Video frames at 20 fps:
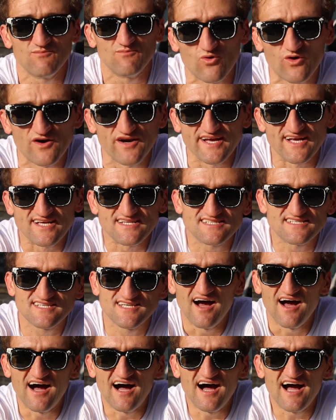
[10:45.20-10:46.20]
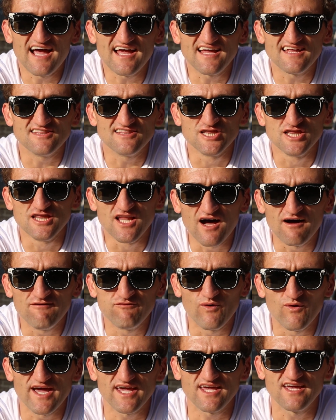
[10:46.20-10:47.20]
mornings. I
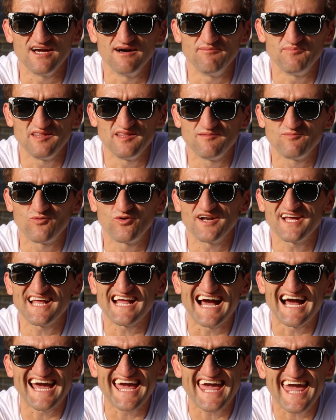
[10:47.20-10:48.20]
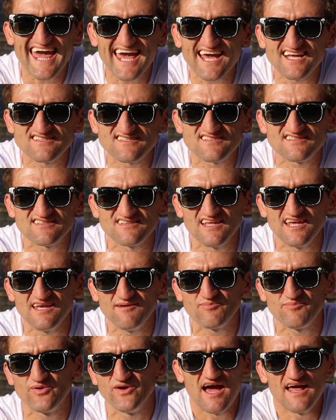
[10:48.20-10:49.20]
love waking up in the morning. I hate
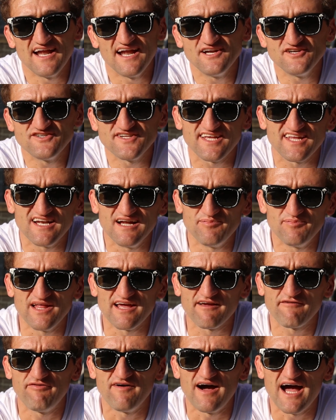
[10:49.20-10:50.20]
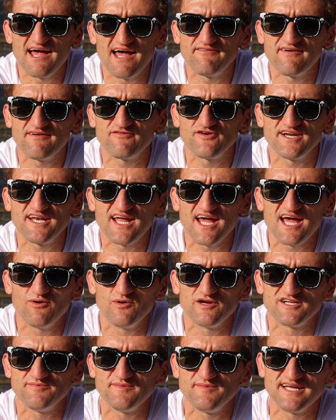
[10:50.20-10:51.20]
sleep. And I usually get up at like 5 every day,
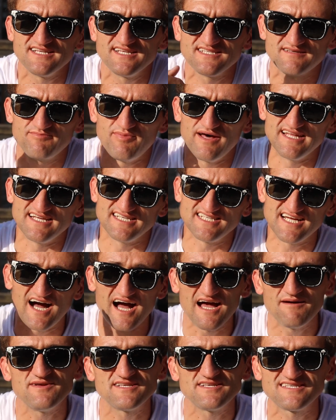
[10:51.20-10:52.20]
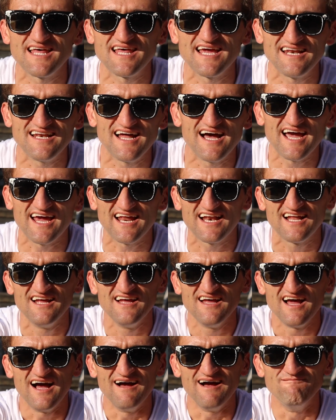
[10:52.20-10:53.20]
which means by the time it's late night,
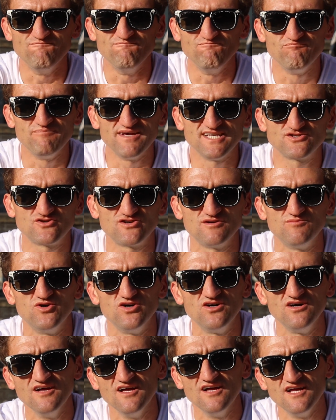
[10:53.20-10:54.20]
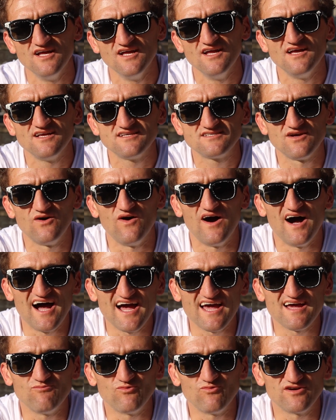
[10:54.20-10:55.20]
I'm miserable. So
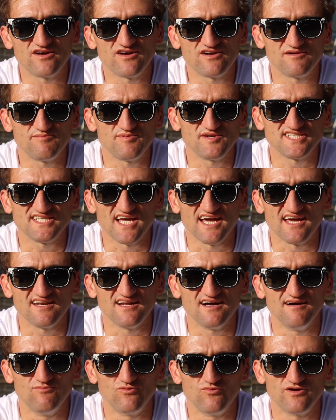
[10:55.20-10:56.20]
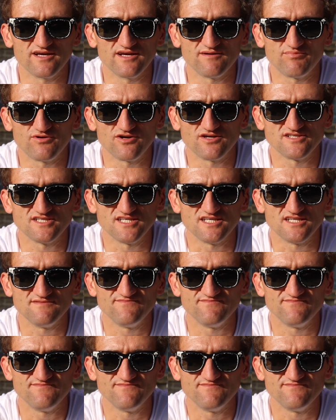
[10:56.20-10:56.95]
I am 100% a morning person.